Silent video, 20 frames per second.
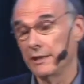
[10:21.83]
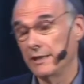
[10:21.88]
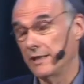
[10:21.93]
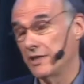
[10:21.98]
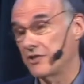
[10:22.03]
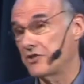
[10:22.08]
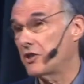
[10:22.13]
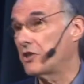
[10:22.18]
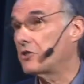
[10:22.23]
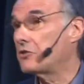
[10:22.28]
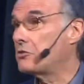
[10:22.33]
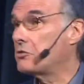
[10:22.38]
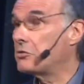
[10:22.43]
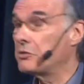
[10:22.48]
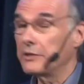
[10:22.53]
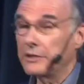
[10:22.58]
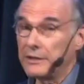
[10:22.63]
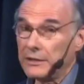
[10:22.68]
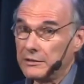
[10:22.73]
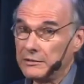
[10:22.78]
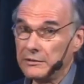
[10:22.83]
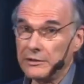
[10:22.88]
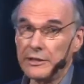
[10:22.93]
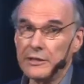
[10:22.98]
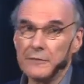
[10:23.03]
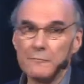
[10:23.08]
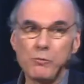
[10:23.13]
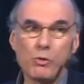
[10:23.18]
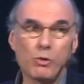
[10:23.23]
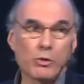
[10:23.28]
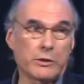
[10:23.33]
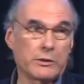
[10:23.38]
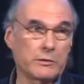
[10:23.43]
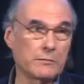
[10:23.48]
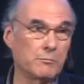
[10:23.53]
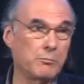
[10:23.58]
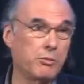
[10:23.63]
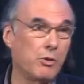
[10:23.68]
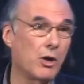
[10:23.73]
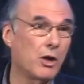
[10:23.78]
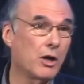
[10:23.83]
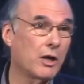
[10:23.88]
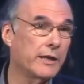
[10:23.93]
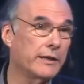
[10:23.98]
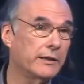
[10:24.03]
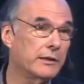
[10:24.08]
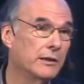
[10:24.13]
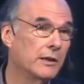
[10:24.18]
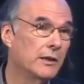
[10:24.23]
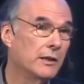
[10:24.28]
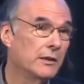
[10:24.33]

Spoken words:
is a critically important part